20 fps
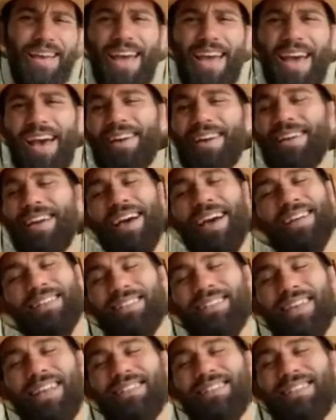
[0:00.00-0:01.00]

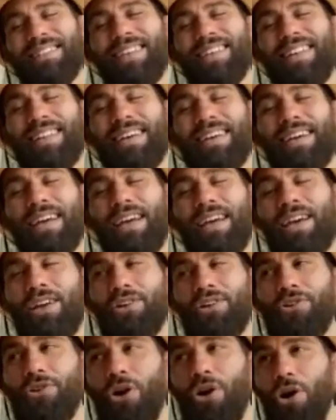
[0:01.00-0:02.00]
it's silly,
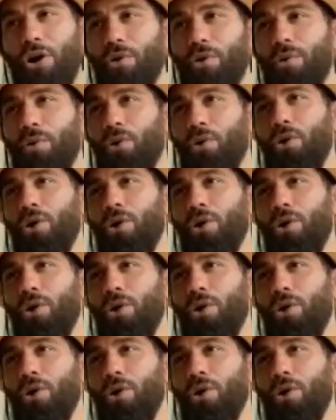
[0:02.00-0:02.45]
you know.